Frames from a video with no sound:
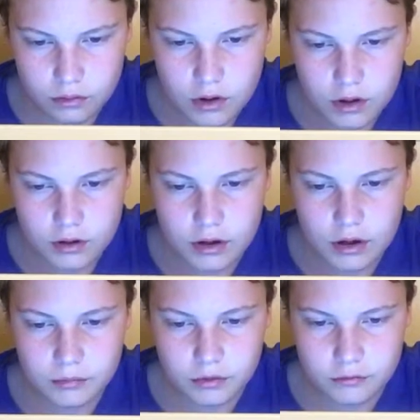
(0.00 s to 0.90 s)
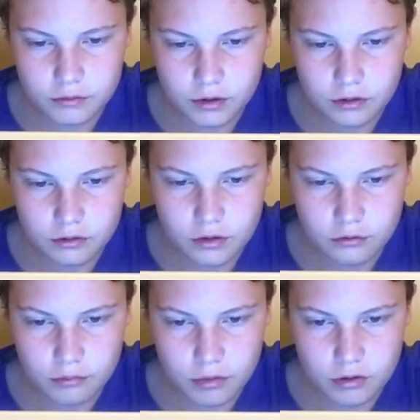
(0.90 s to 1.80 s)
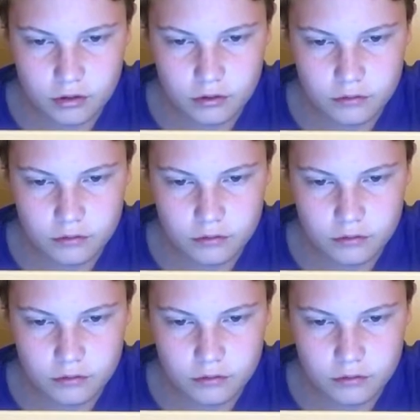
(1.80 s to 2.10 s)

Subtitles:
Yeah, I'm looking for Lego sets for myself.